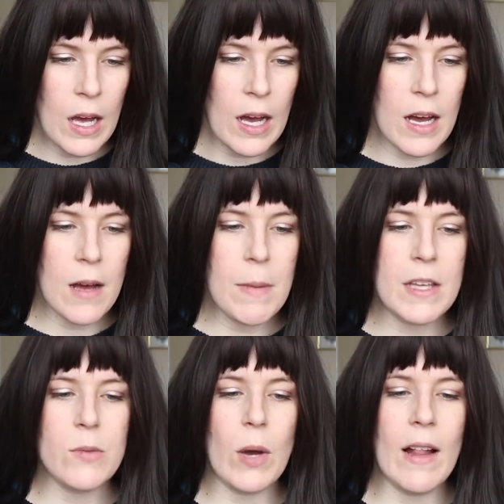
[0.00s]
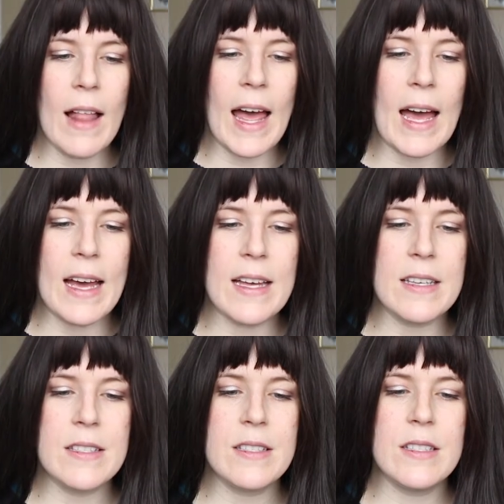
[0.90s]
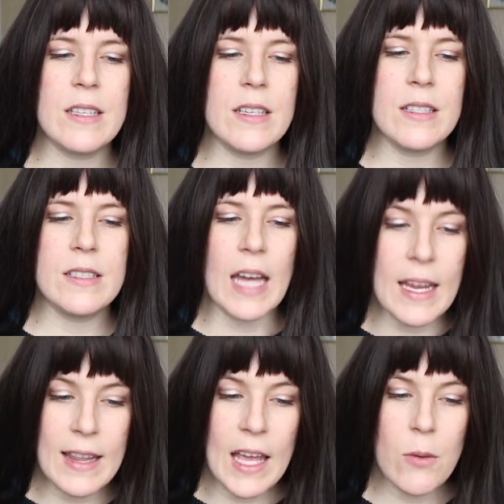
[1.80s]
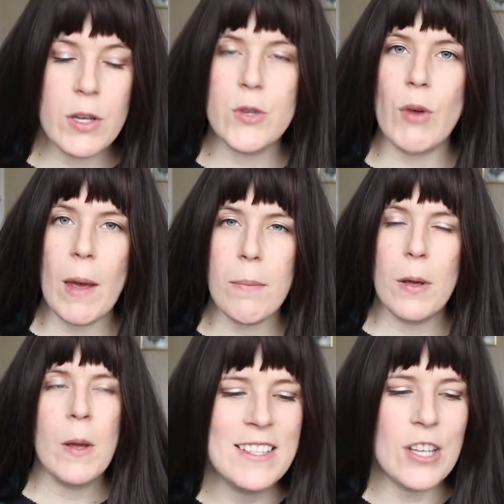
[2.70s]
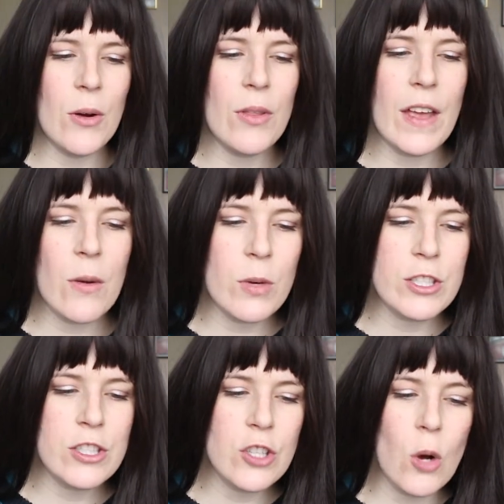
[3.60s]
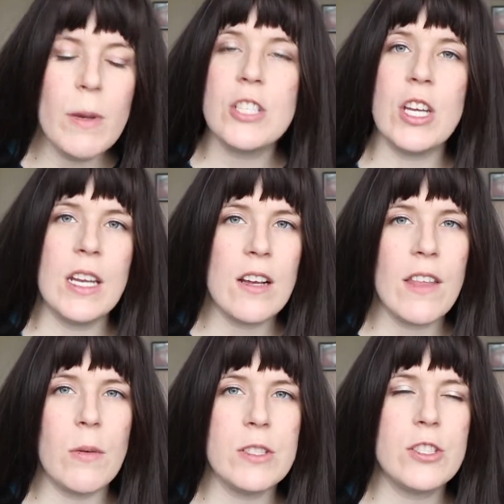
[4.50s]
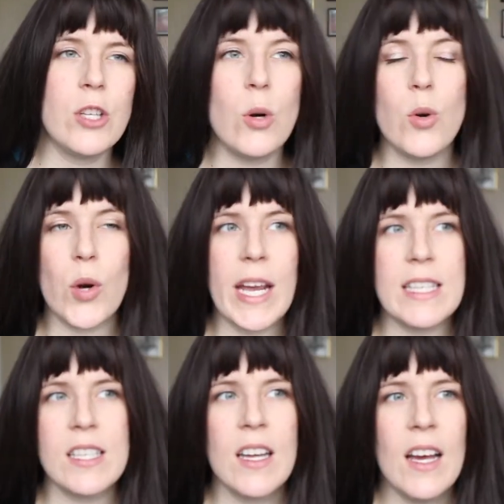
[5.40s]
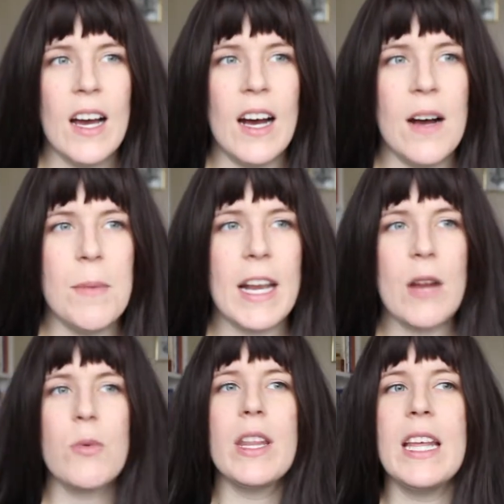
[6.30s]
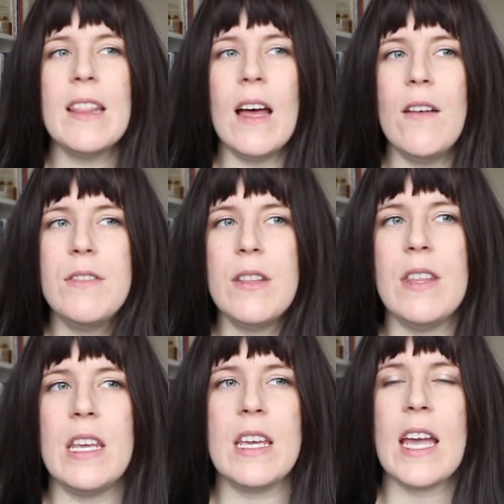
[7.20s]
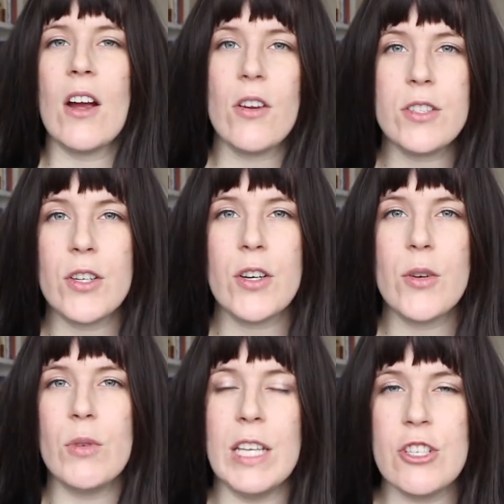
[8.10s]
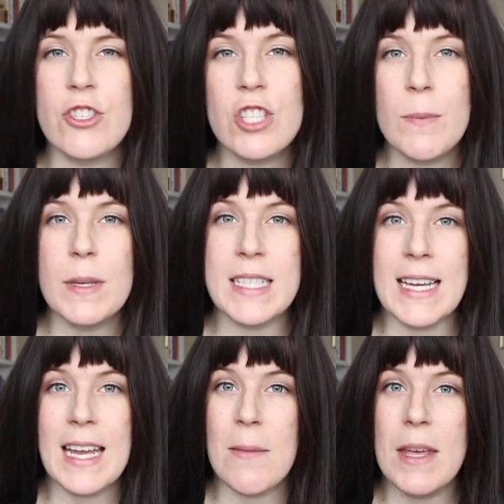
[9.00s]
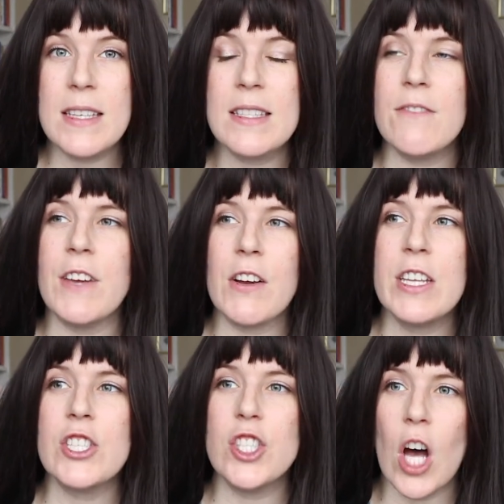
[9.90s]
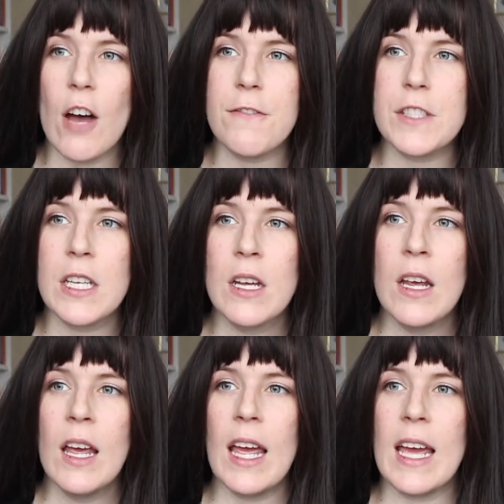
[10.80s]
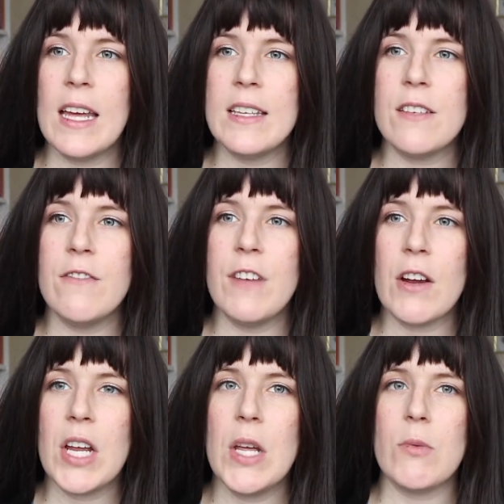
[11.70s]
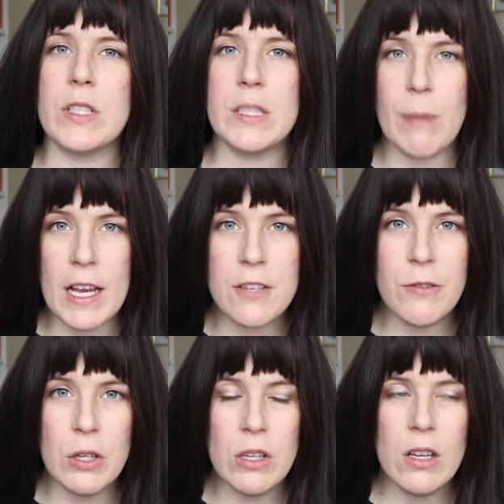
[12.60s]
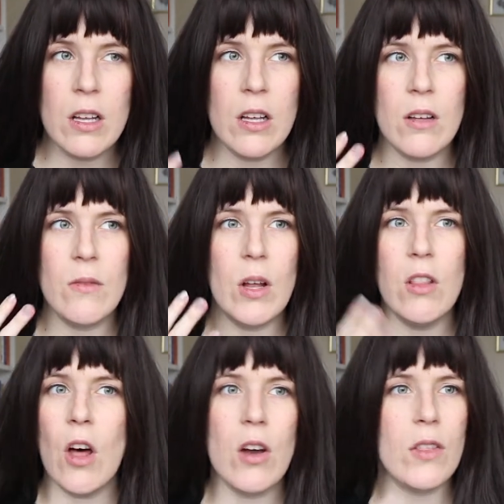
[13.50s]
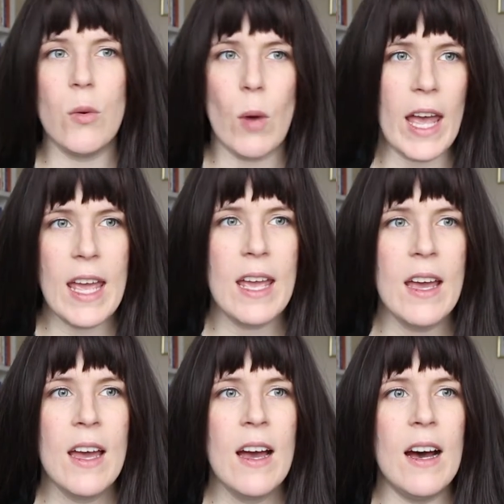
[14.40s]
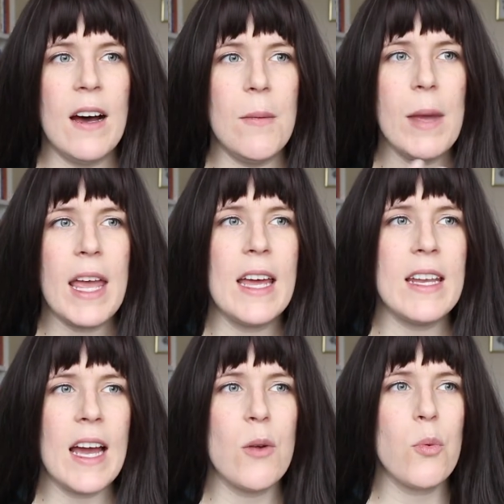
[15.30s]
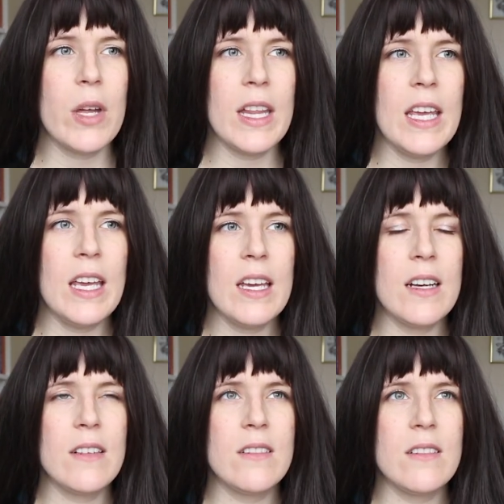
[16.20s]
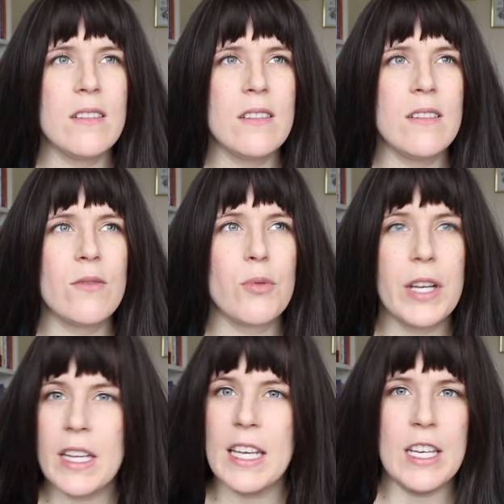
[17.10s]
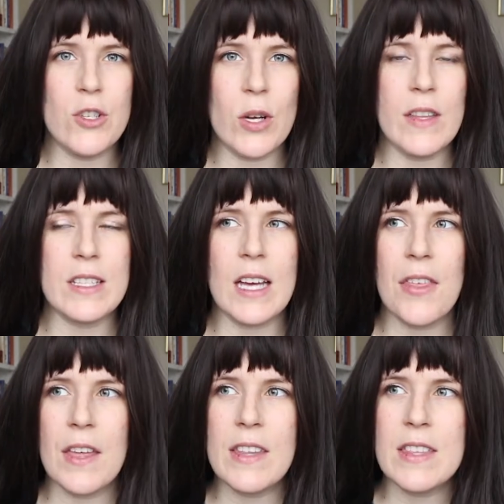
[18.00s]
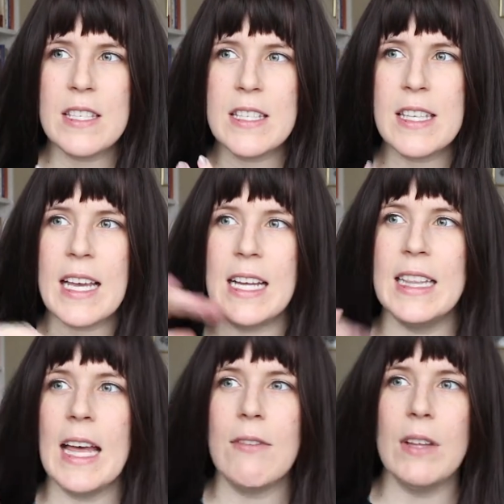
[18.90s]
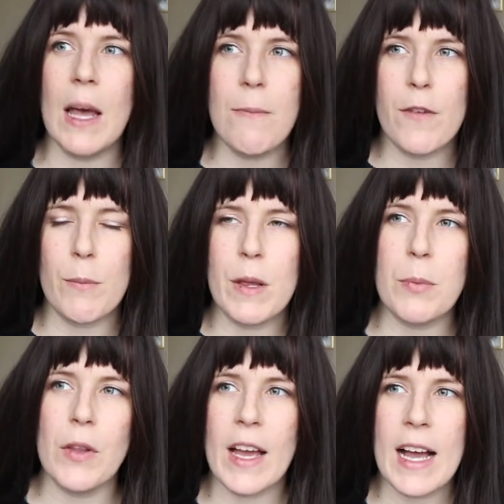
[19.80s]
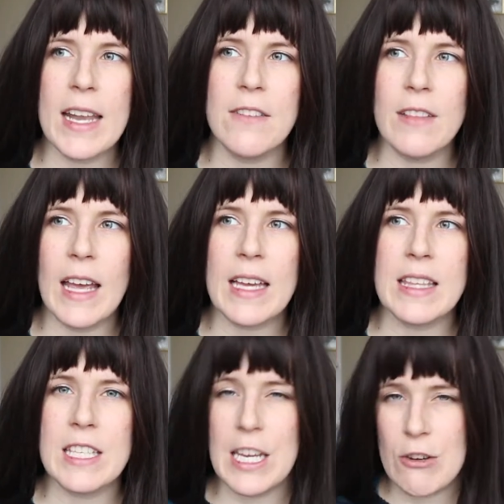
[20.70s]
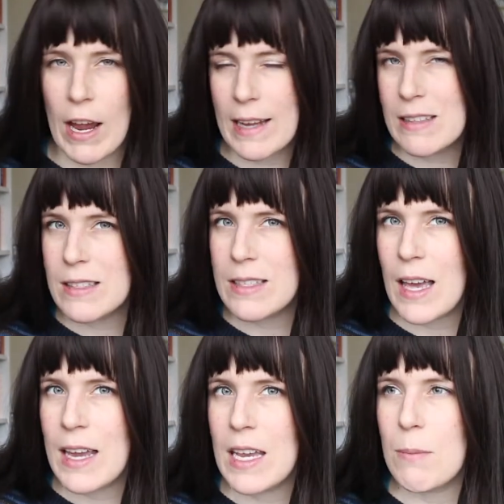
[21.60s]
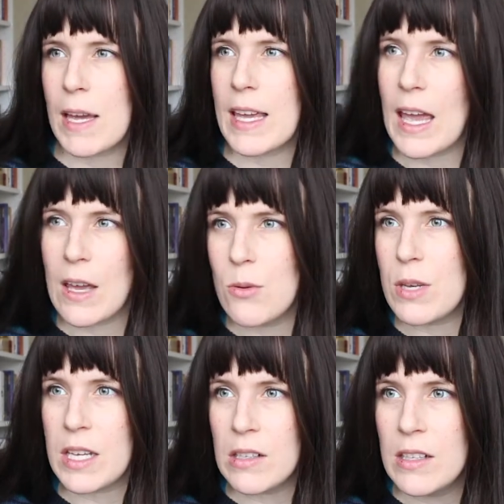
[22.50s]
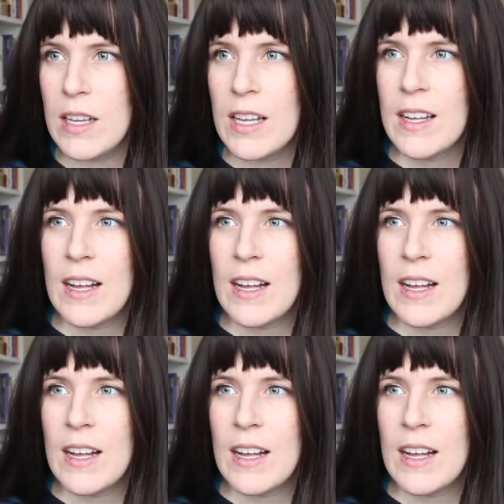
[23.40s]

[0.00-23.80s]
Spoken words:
as well as sign language rep. So there was so much in here that was so great. And I really loved the character relationship dynamics, very soft and very respectful along the way. And I really, really enjoyed this. I think that this is like a level up for people that kind of like The Tea Dragon Society by Kay O'Neill.